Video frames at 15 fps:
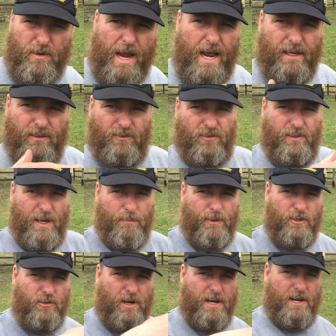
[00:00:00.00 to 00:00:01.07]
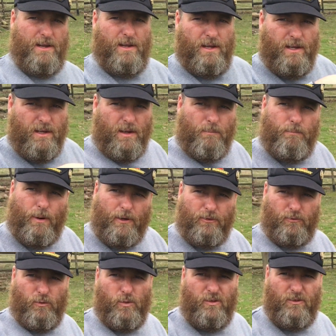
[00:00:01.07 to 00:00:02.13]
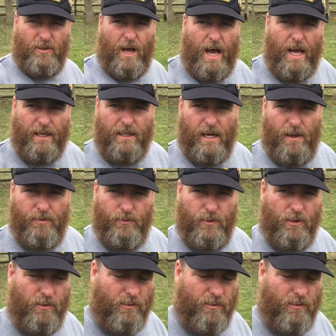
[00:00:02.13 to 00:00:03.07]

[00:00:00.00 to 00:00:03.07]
around and skipping, trying to bust through the side, got through the